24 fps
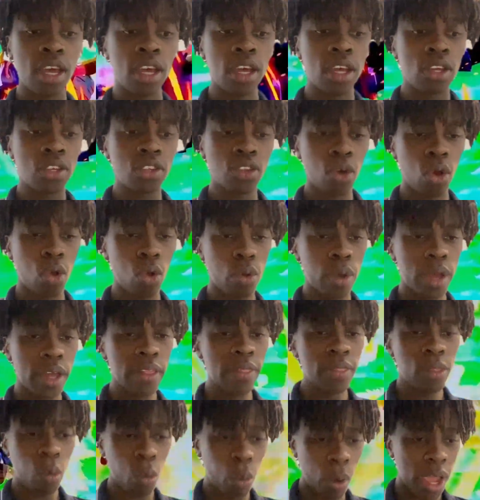So
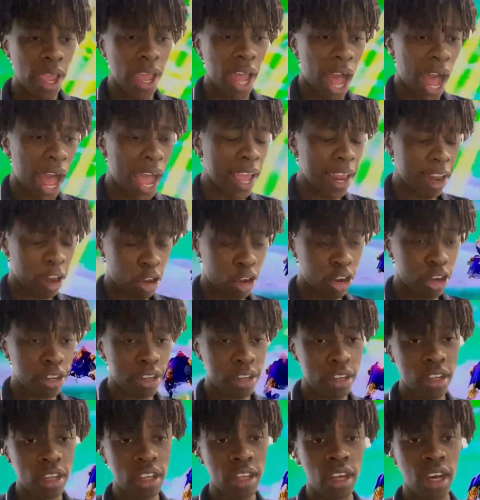in the way I
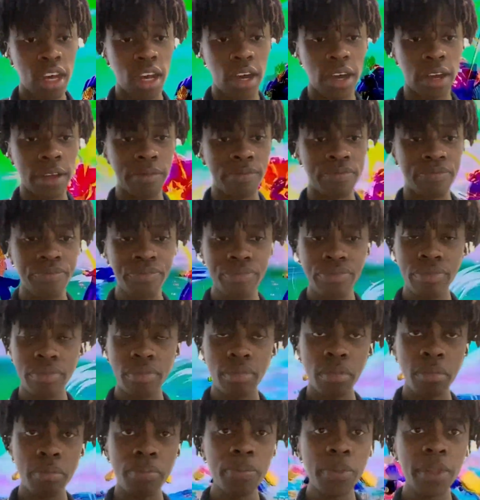learned
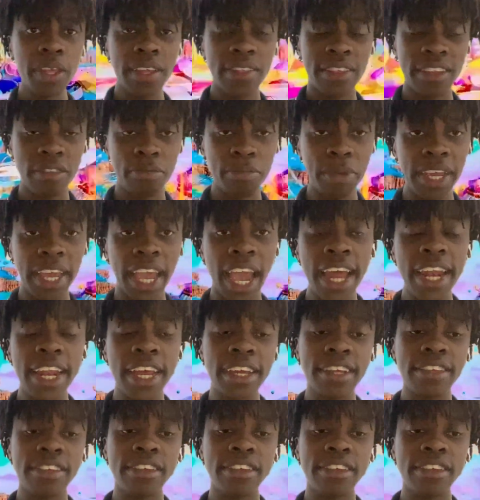this mechanics